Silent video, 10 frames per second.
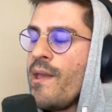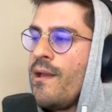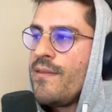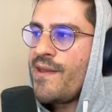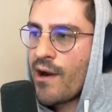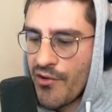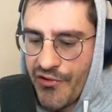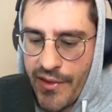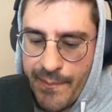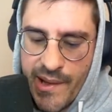they are
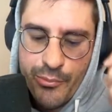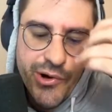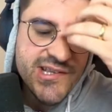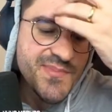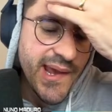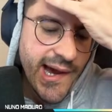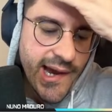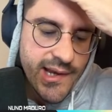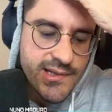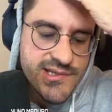also the big brains
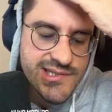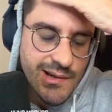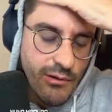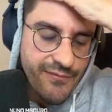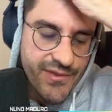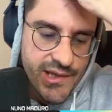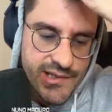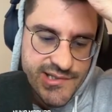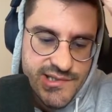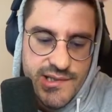behind some of
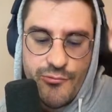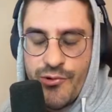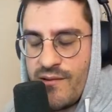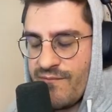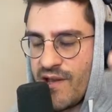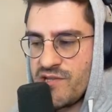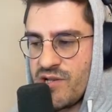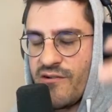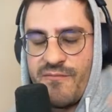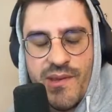this
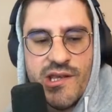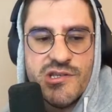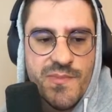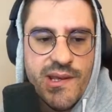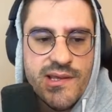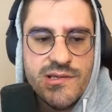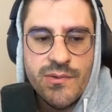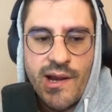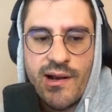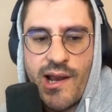reinvention of PHP. So
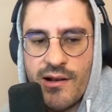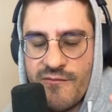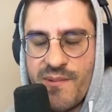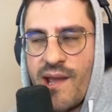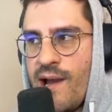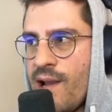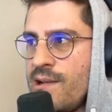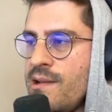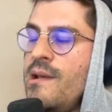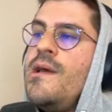they are kind of
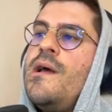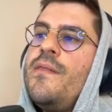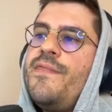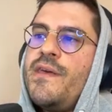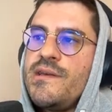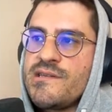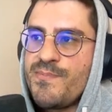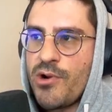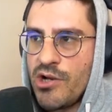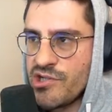behind this
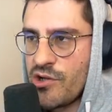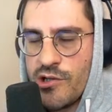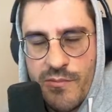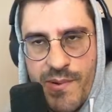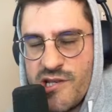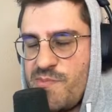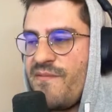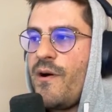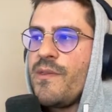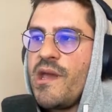project called PHP
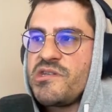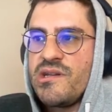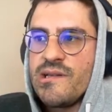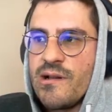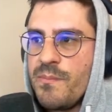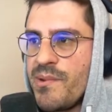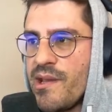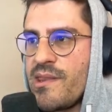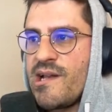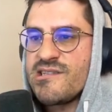Foundation a little
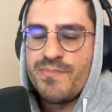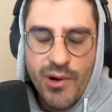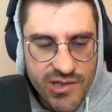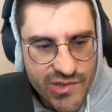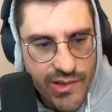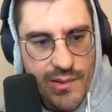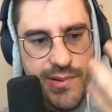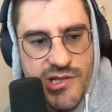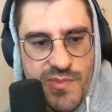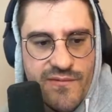bit. They are sponsoring the
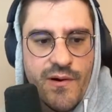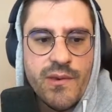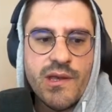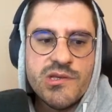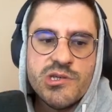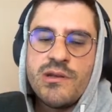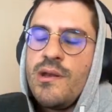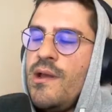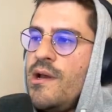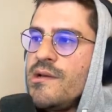PHP Foundation.
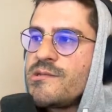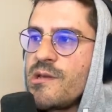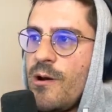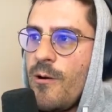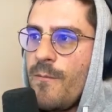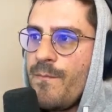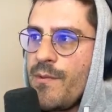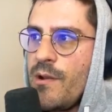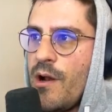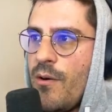So,
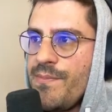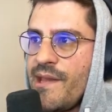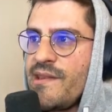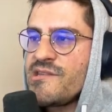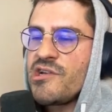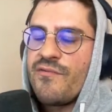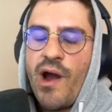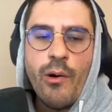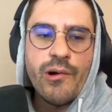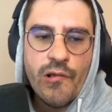you know, they deserve
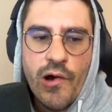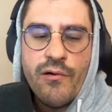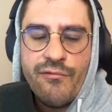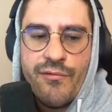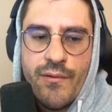our love.